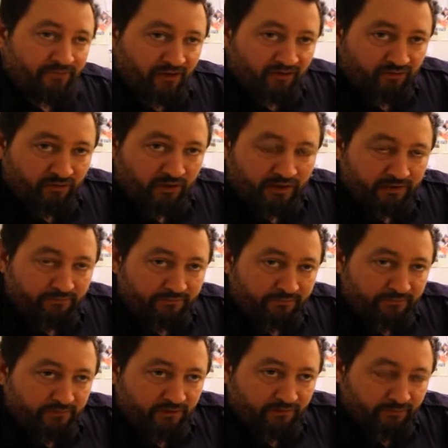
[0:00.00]
So I
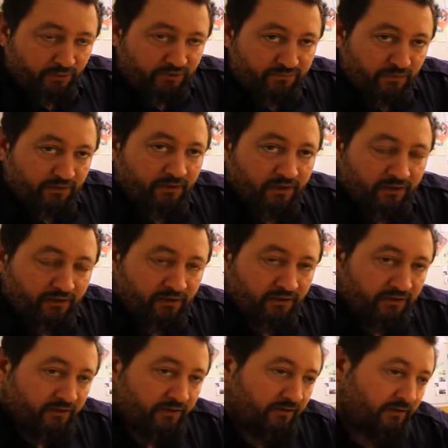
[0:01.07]
have the first one I
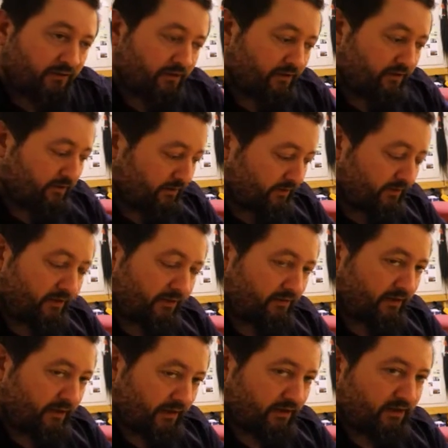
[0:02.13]
cut
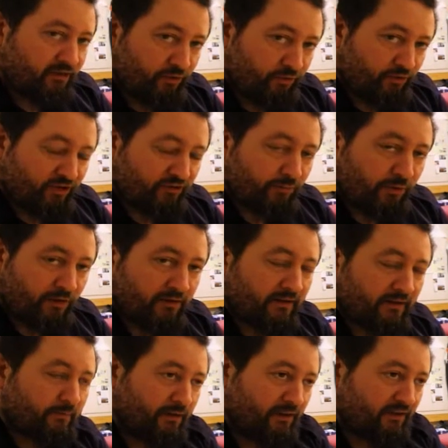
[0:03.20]
that I can use as model.
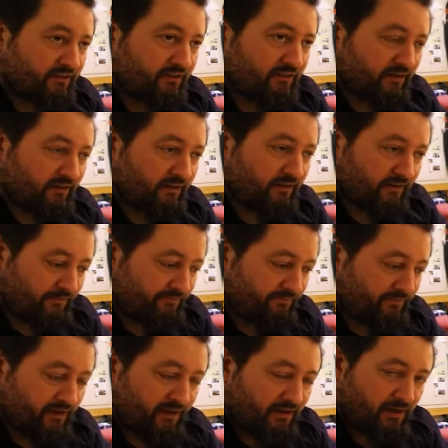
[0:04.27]
That means that
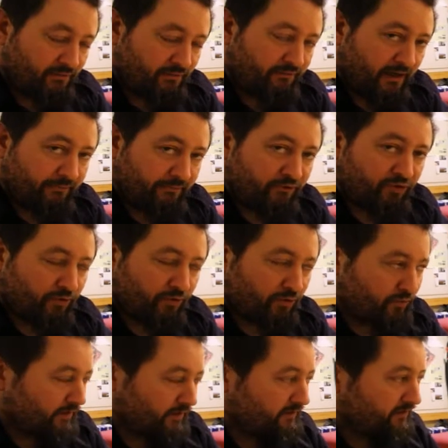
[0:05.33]
I have 5 to
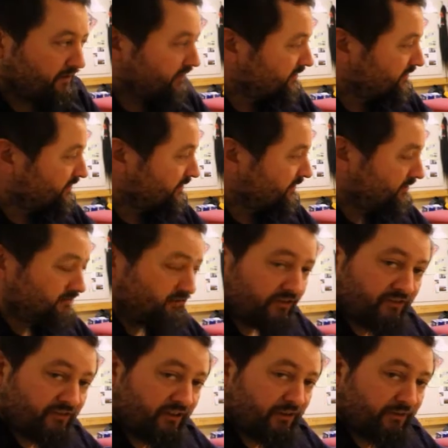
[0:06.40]
go, and the idea is
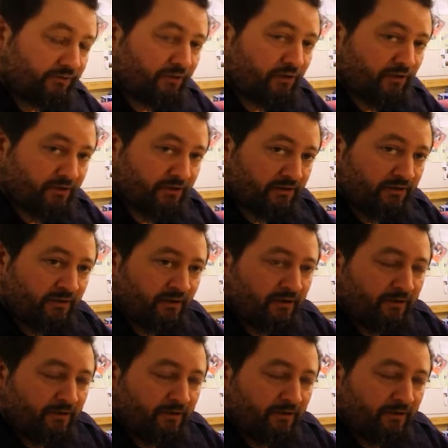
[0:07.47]
instead of cutting